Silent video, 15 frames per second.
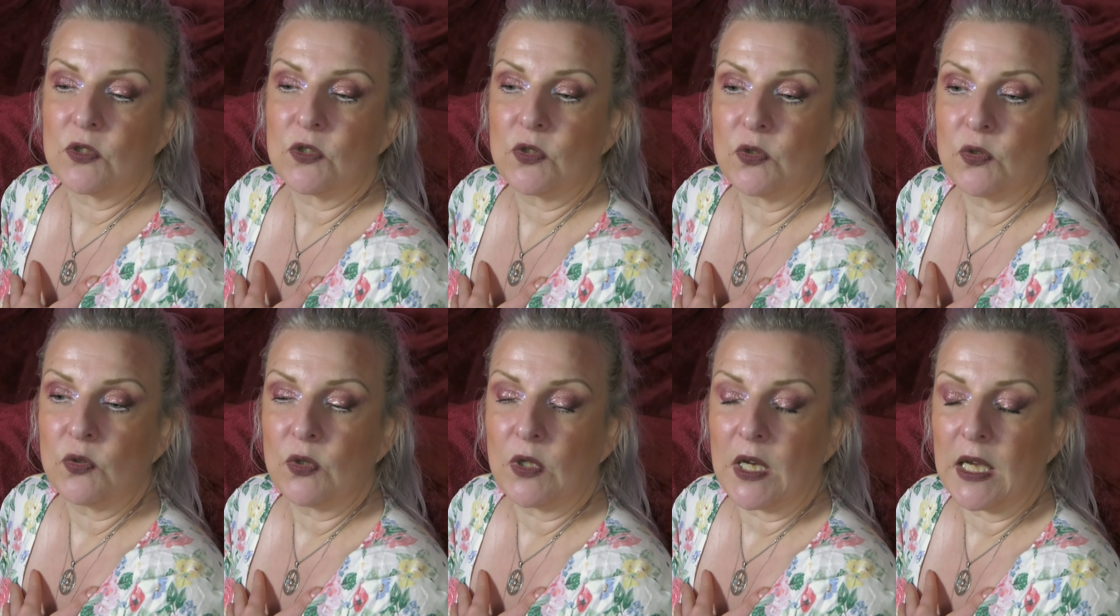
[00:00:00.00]

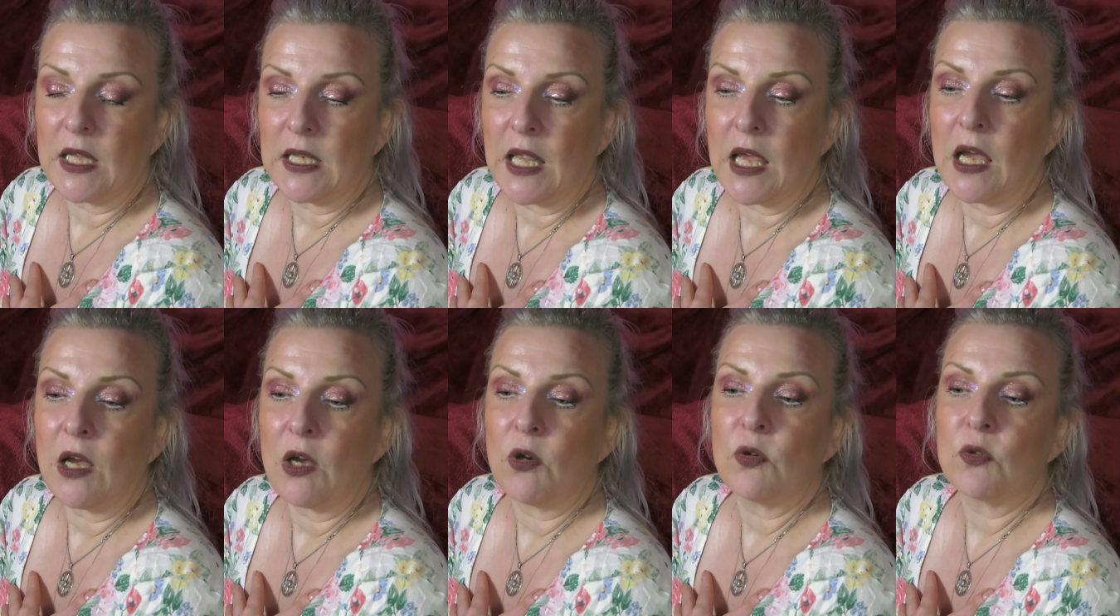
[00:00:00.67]
to
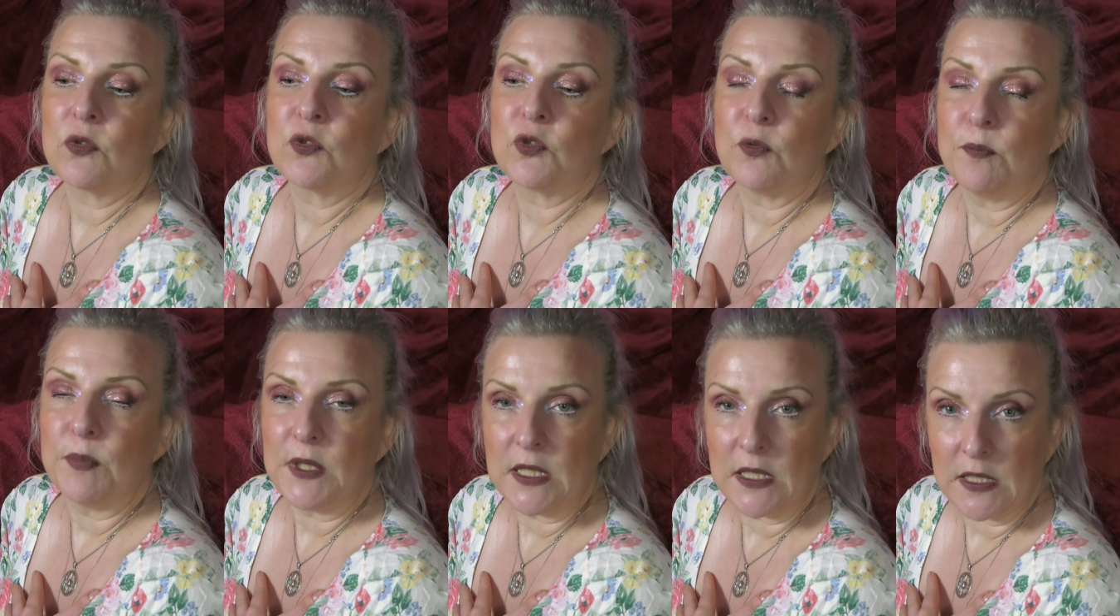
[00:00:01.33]
allow to
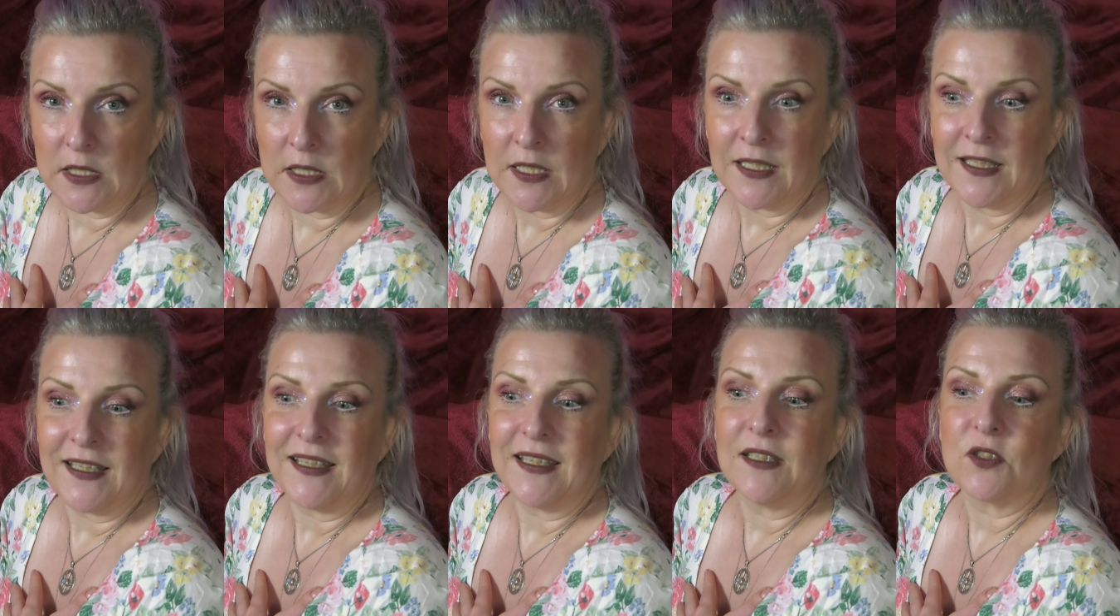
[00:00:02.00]
be
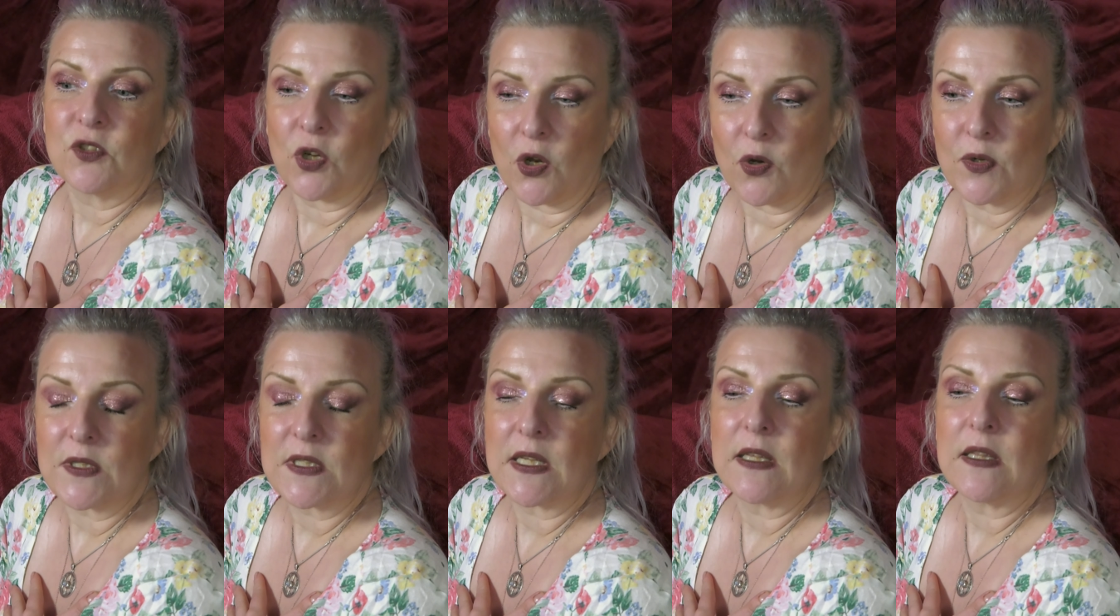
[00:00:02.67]
in
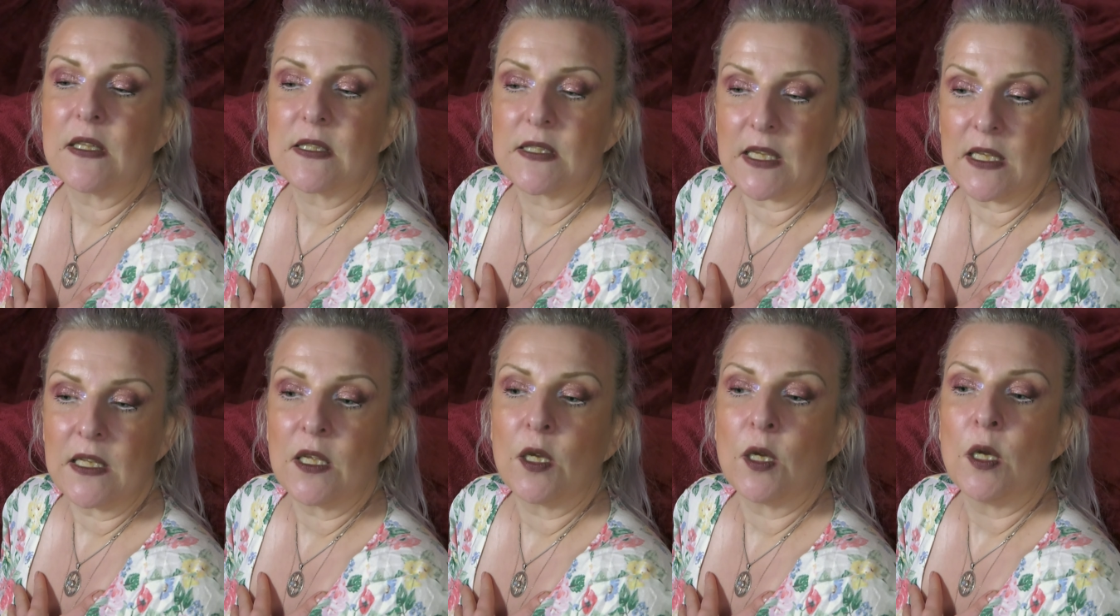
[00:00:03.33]
Taurus, in this
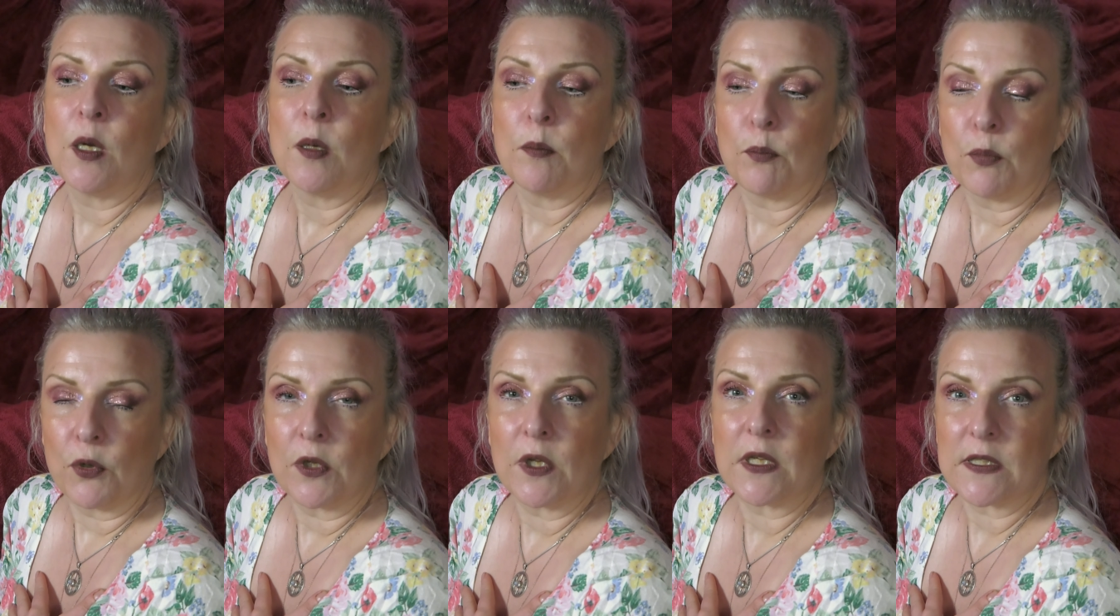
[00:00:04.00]
inner
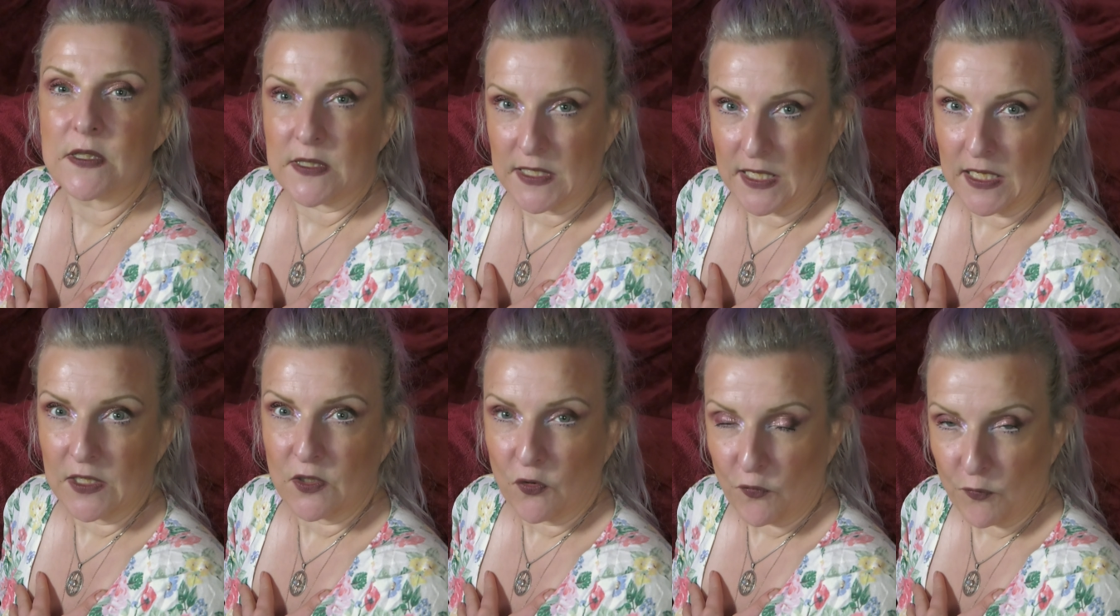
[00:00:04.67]
Buddha
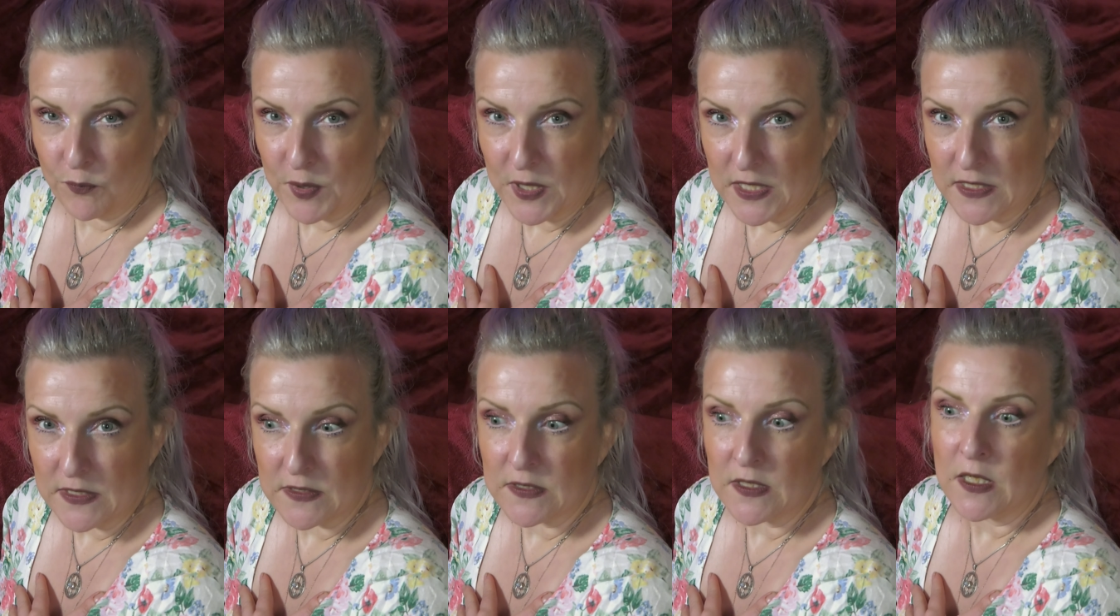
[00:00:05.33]
state of
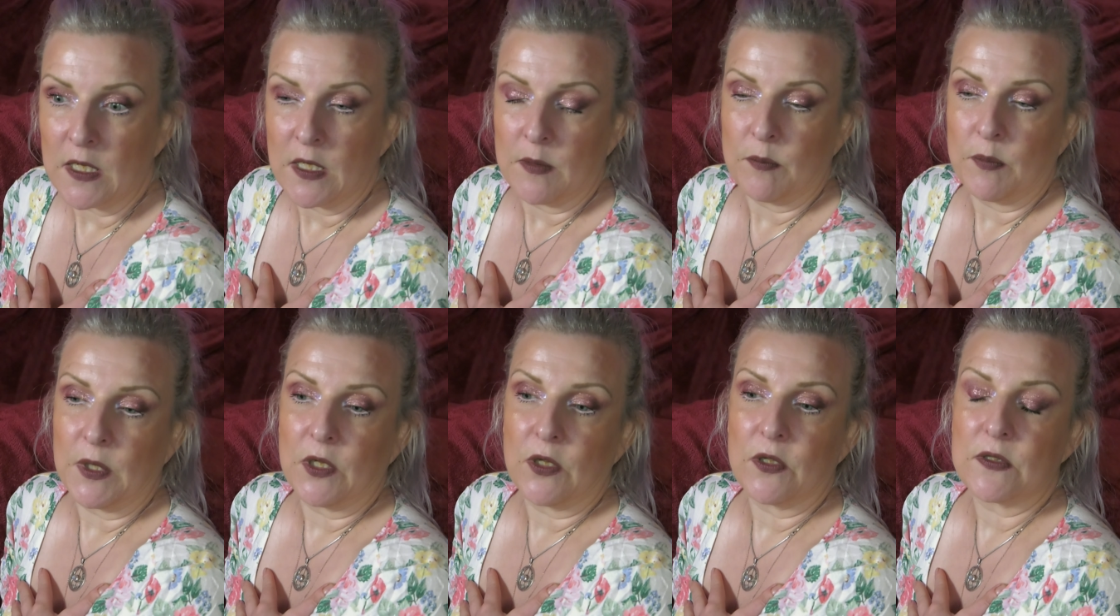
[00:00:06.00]
peace.
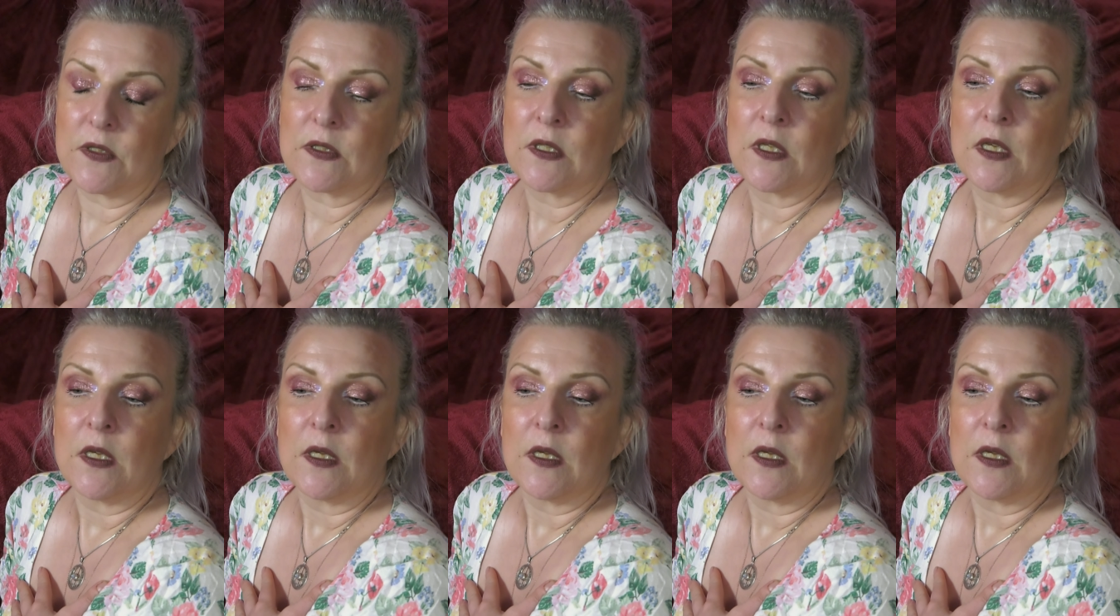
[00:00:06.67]
Because